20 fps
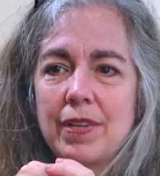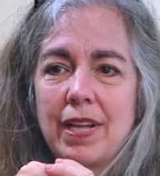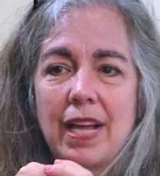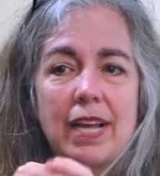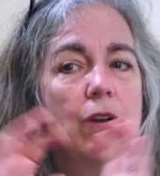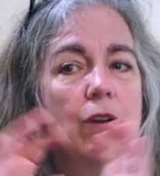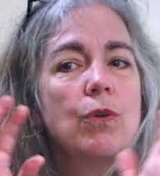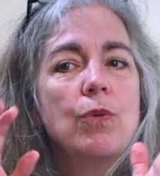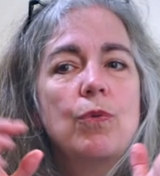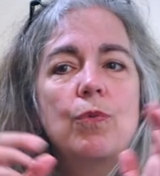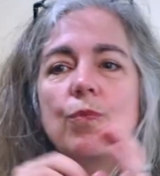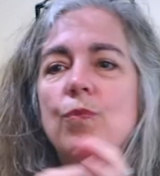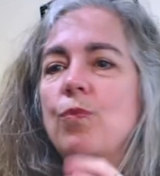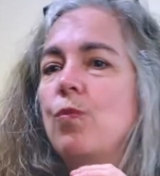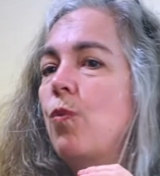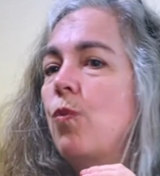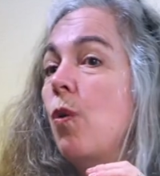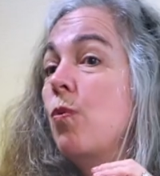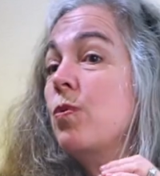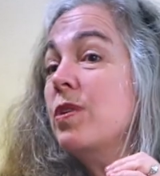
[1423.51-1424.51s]
like
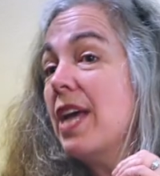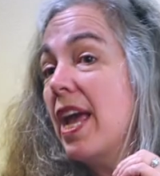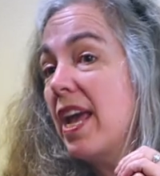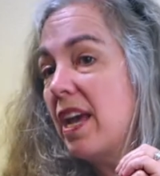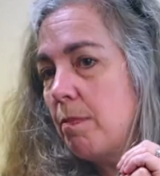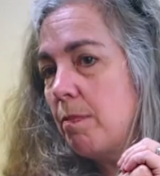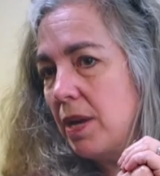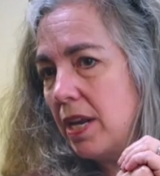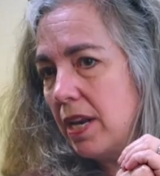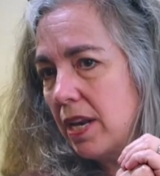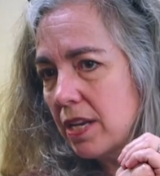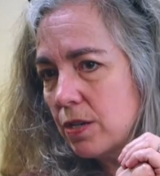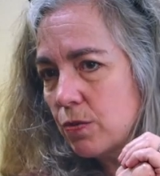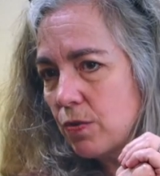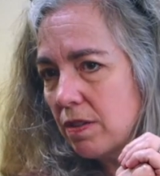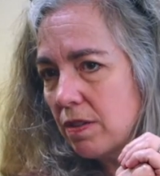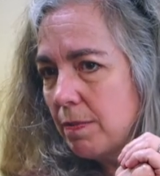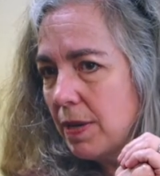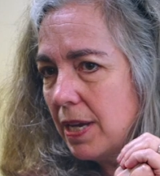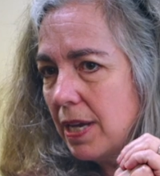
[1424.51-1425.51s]
won't take meetings
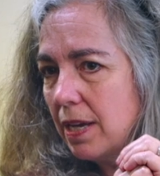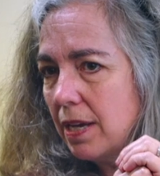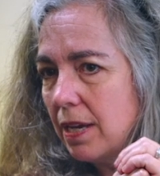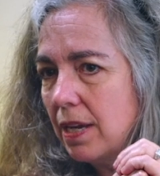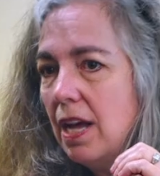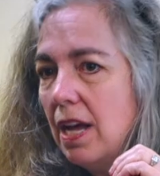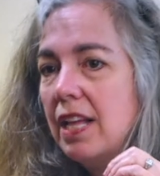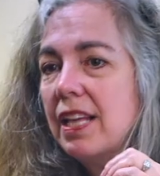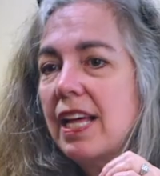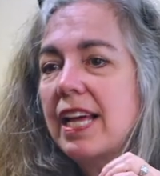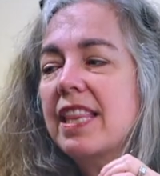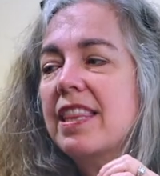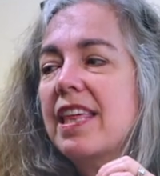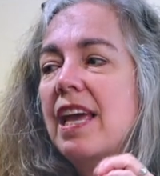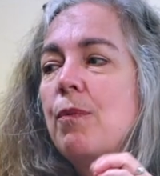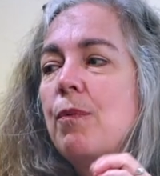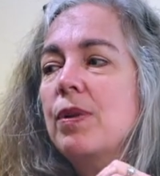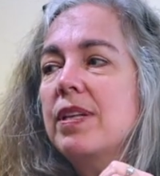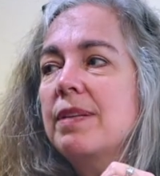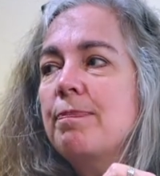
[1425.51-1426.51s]
with me, like
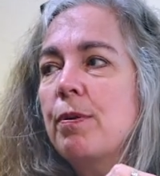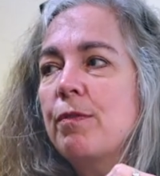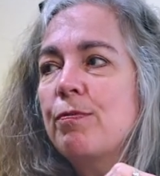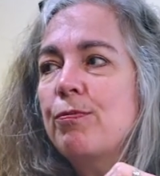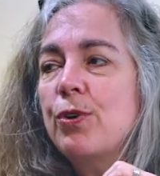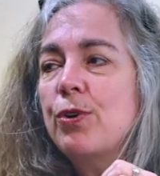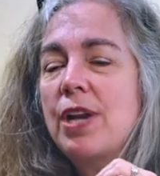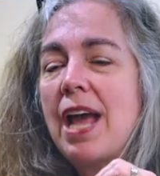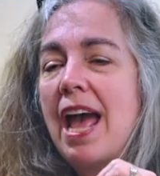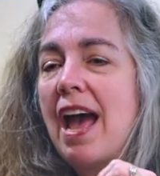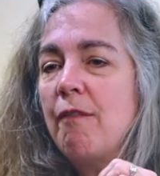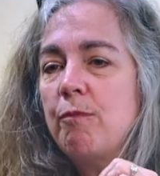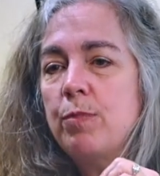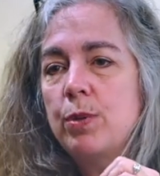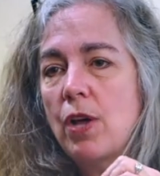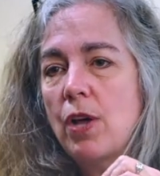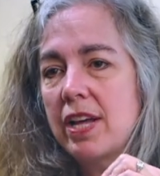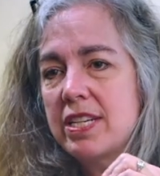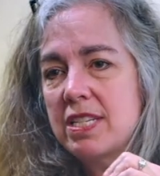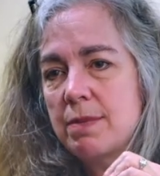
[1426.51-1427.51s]
they would prefer to have
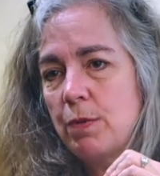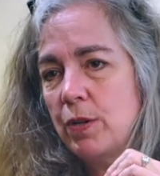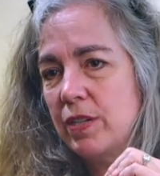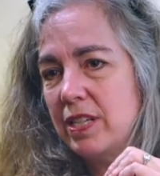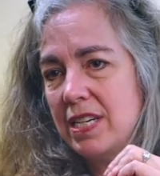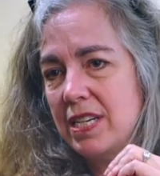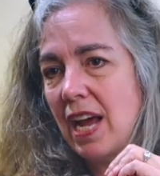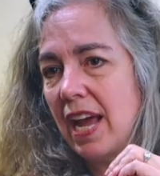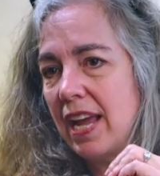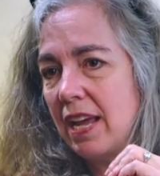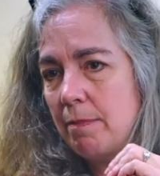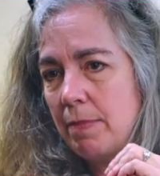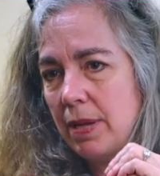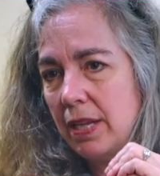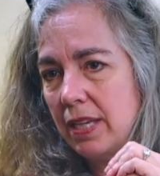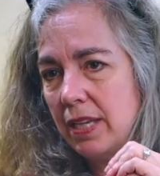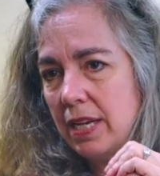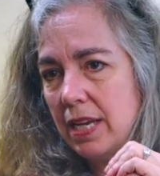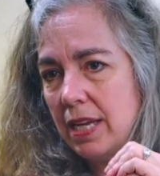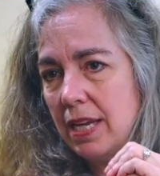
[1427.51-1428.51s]
plausible
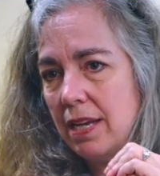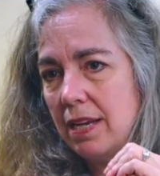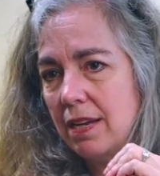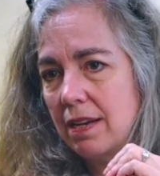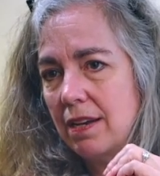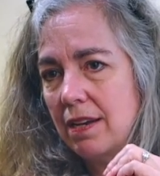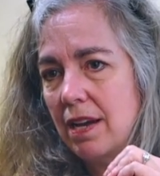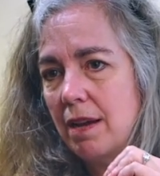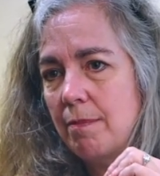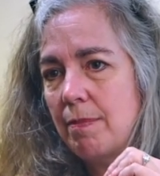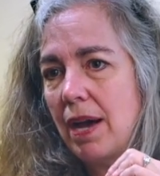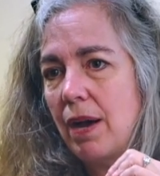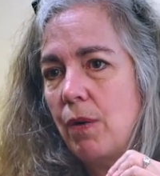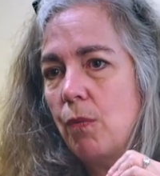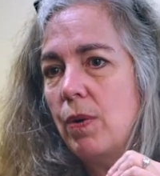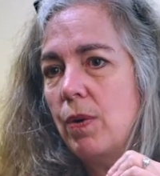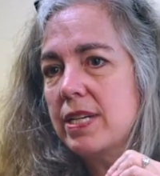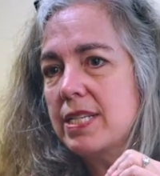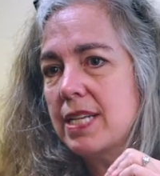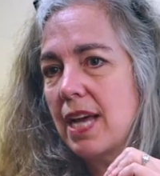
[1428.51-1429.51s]
deniability
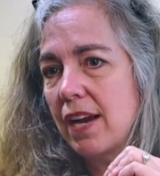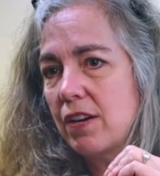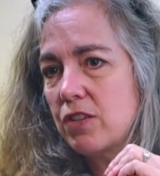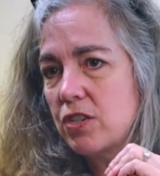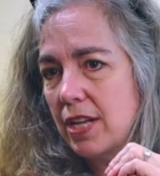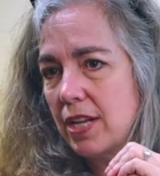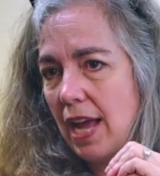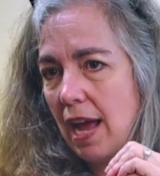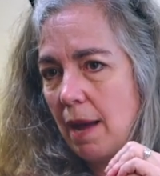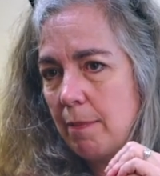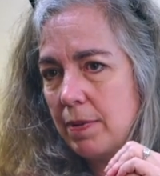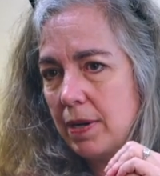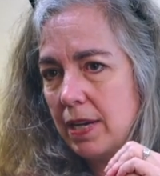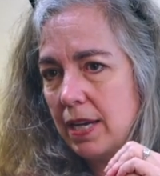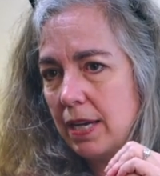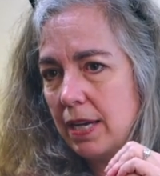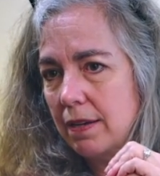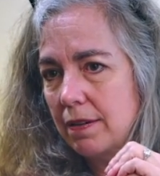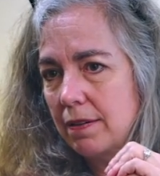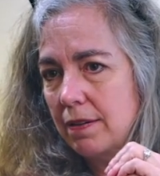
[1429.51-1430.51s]
about what's actually
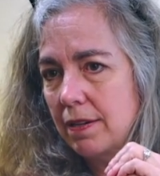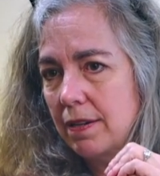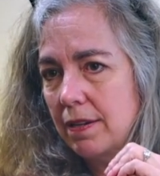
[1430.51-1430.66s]
happening.